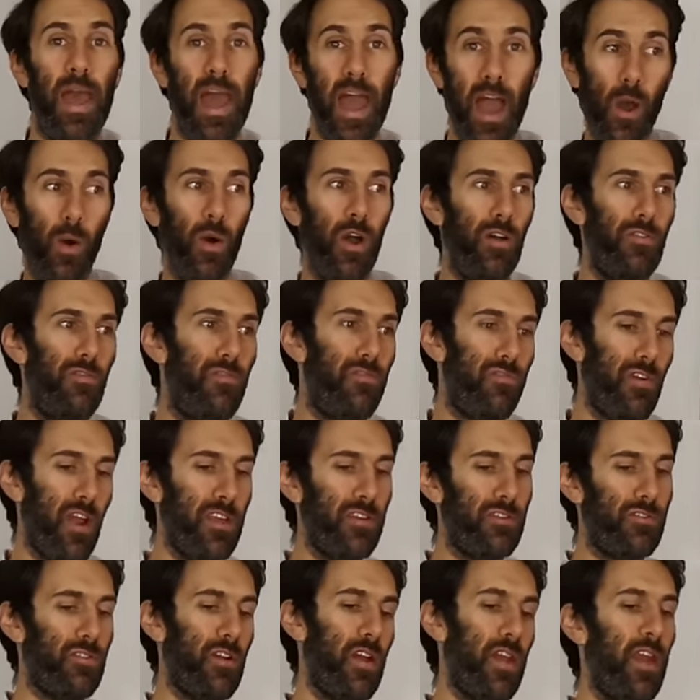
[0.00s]
power a
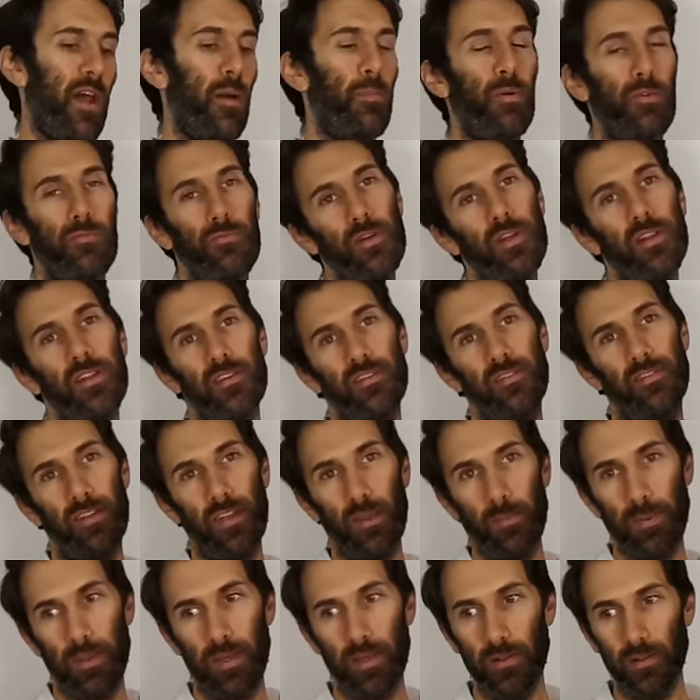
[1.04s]
freight train up a really
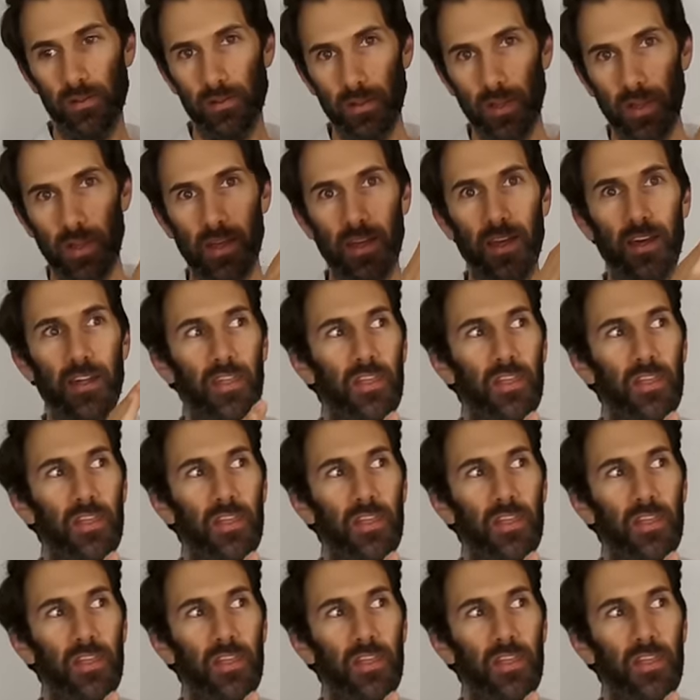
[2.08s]
steep hill.